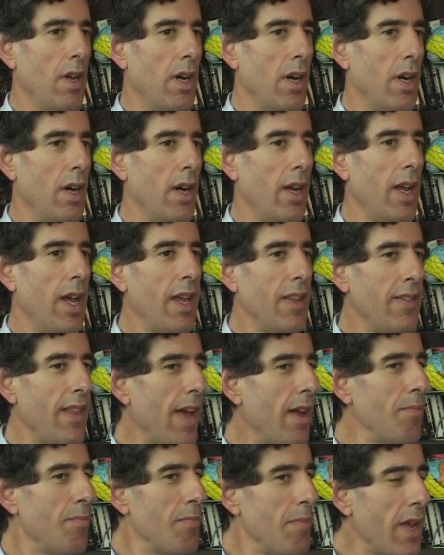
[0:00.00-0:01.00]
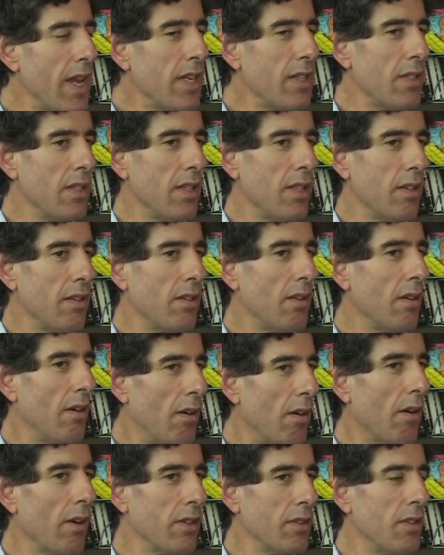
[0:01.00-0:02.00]
Uh, and that makes it
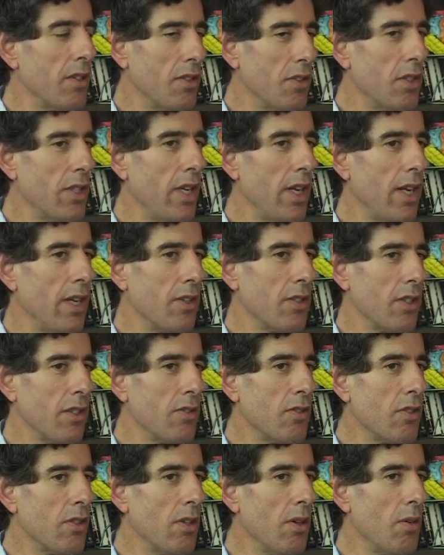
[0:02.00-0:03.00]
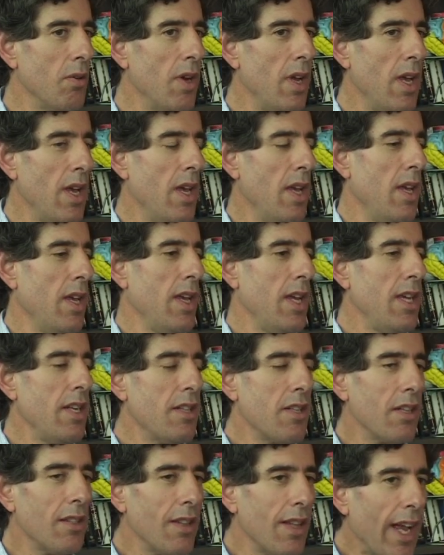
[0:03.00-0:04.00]
hard to change. And so
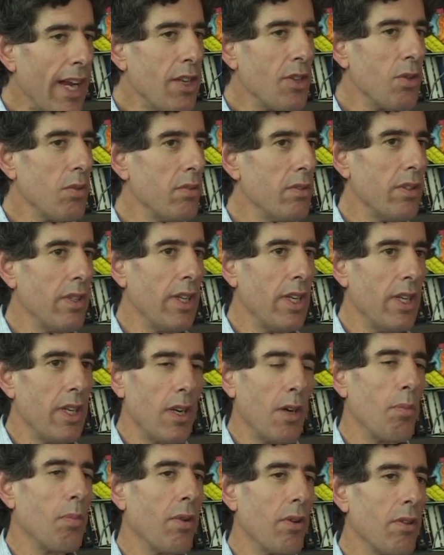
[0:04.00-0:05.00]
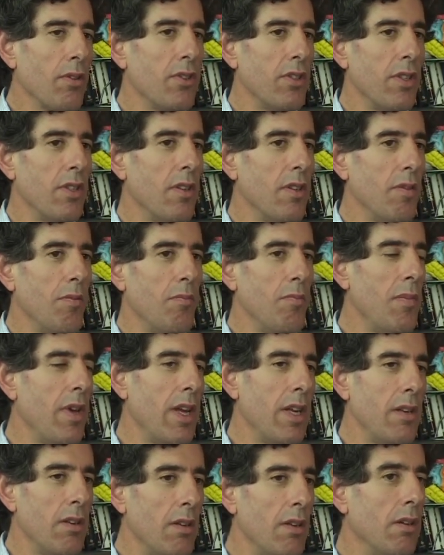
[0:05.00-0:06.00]
intellectually a person
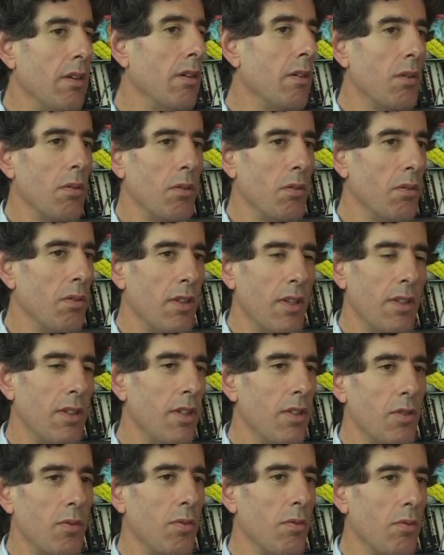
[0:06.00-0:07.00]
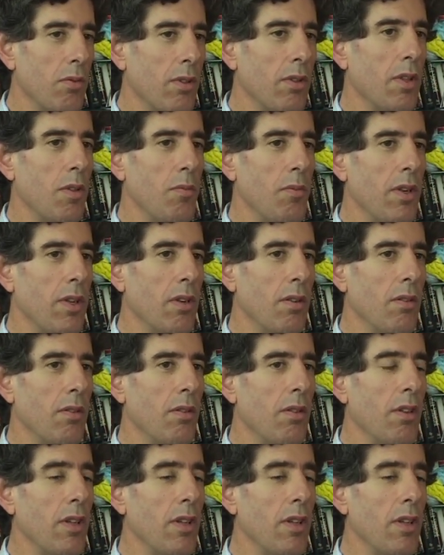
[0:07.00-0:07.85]
may know that this would really be a good